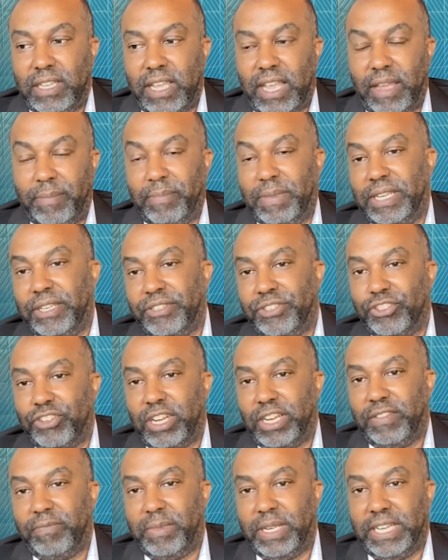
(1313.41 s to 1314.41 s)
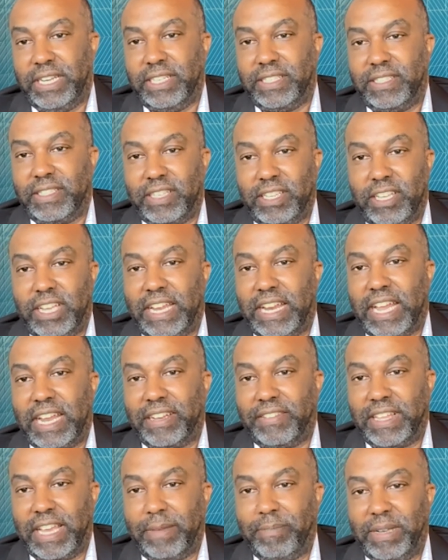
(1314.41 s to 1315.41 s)
administrative meetings to get out
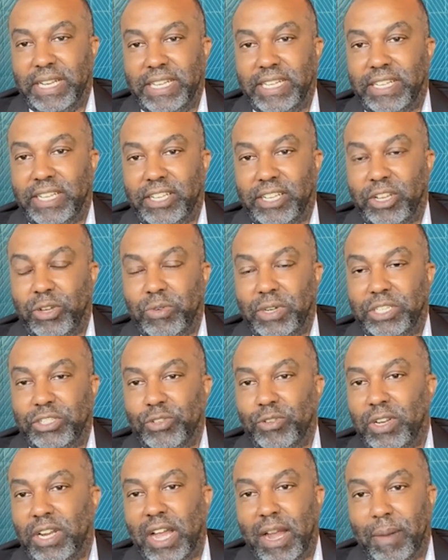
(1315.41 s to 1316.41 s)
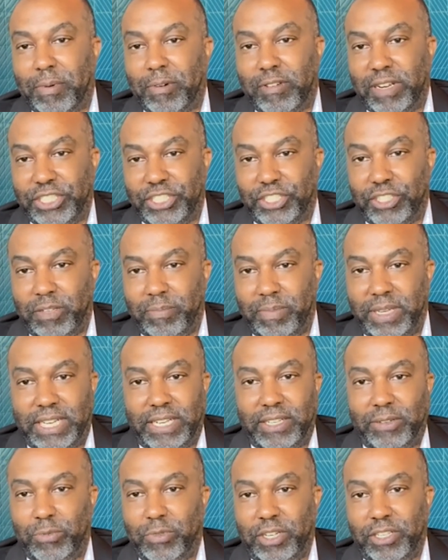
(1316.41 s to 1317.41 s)
of that meeting and go into an operational
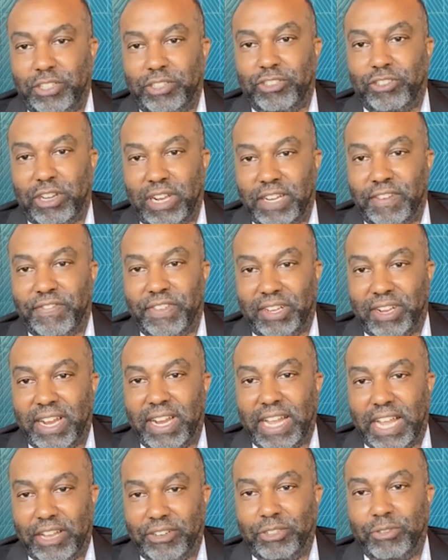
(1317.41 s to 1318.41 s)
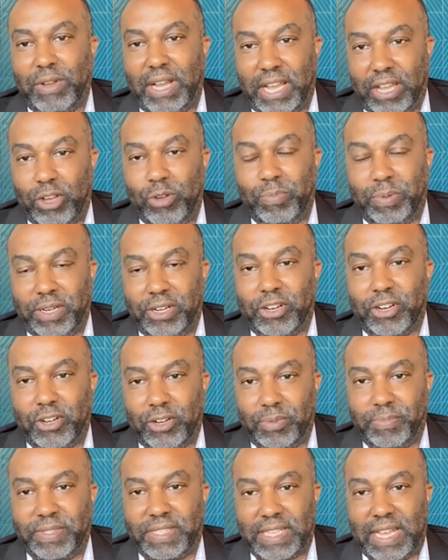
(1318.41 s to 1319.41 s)
meeting where you're trying to figure out how do I open
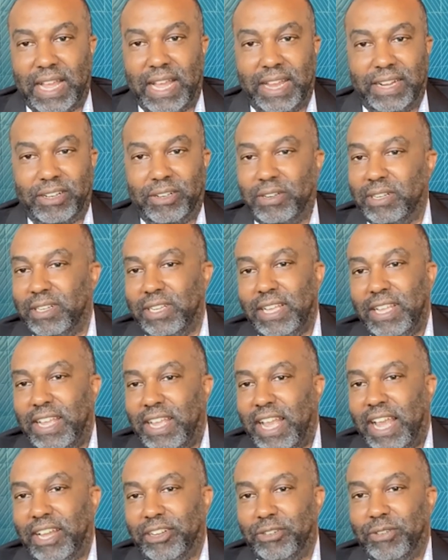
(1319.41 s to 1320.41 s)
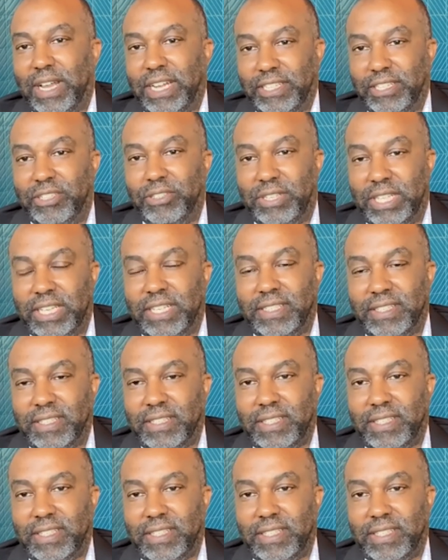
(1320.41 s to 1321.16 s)
curbside or how do I do this.